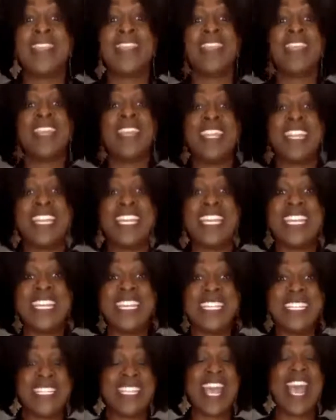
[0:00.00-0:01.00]
It
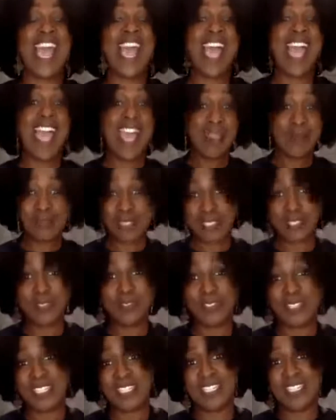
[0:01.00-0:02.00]
is
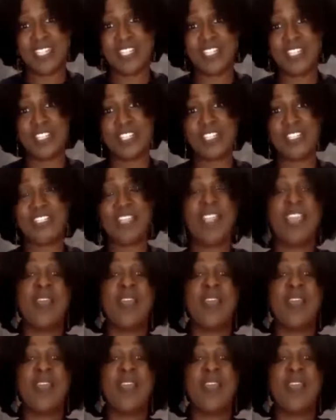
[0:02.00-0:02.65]
absolutely delicious.